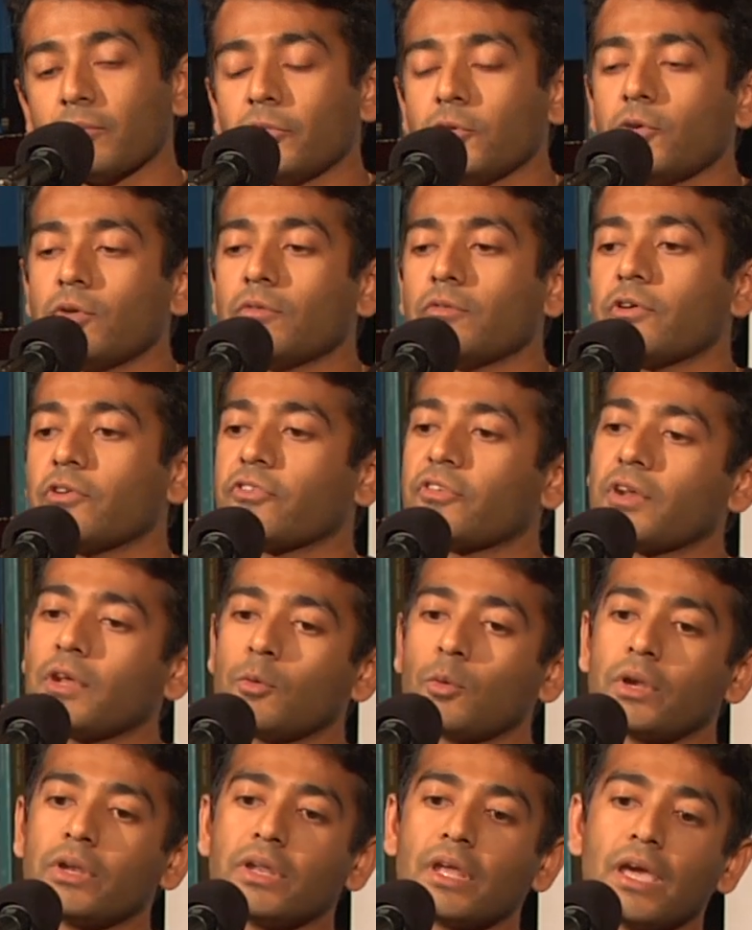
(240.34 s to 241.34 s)
from the
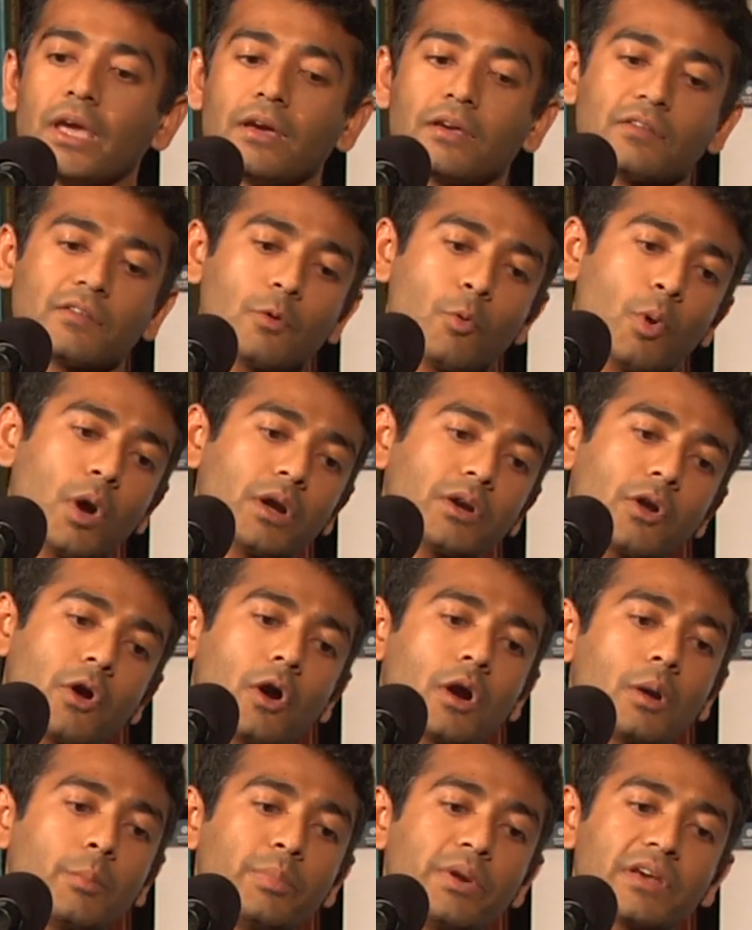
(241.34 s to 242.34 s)
university one day, a squad
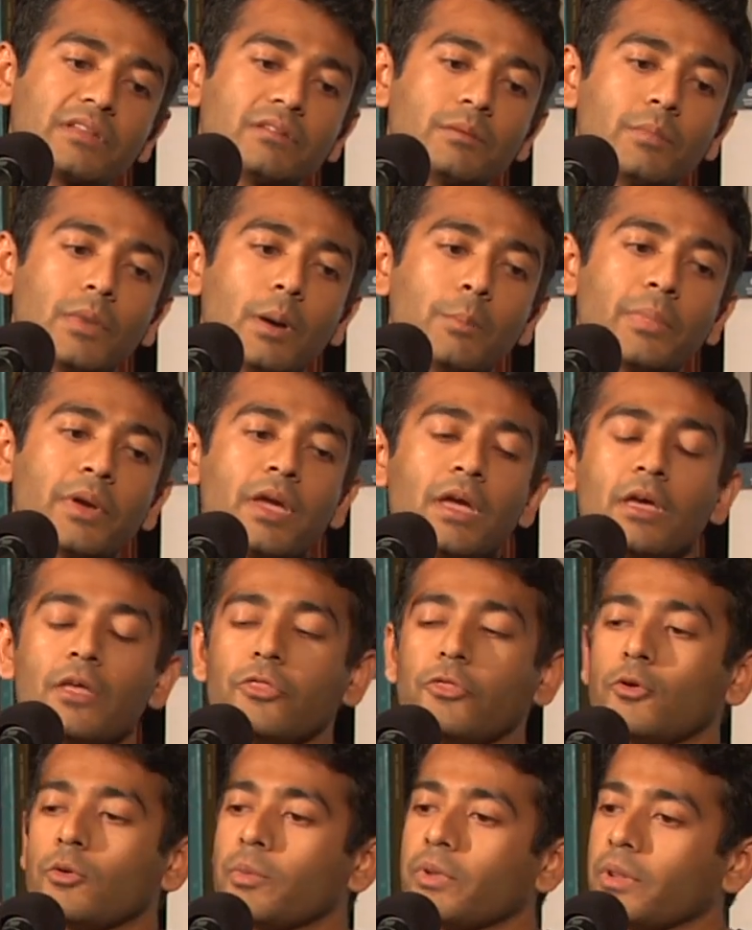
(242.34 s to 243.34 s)
car picked him up,
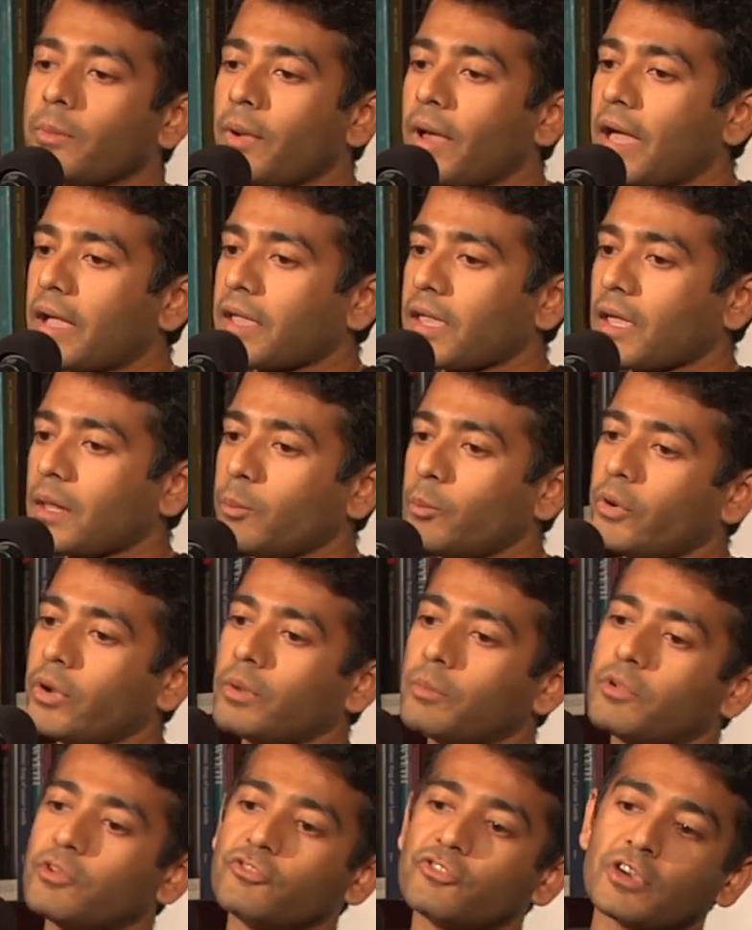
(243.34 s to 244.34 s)
threw him in the back, and
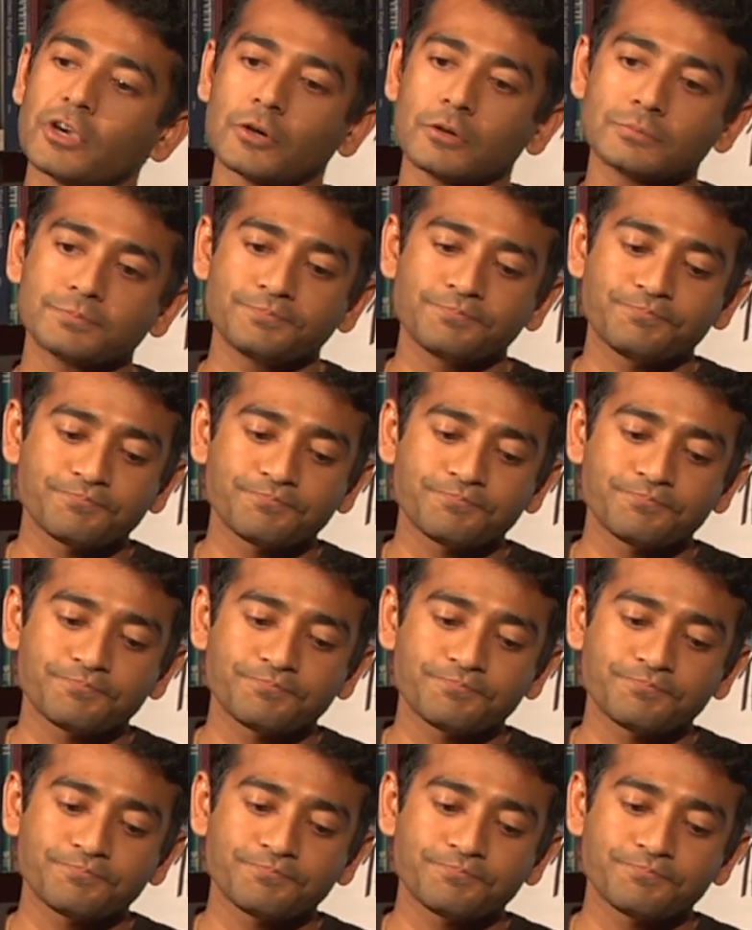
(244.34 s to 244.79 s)
put him in jail.